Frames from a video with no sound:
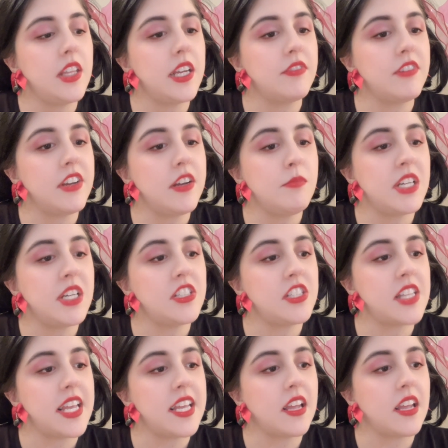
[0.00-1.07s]
like, very much,
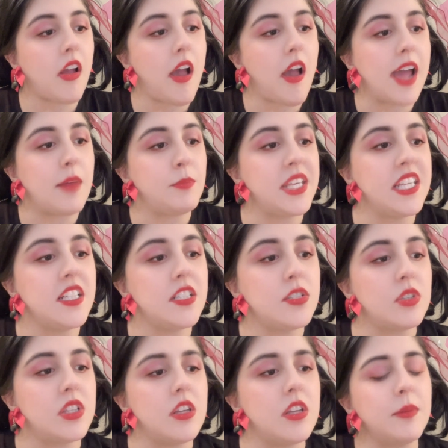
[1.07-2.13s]
like, at peace with you.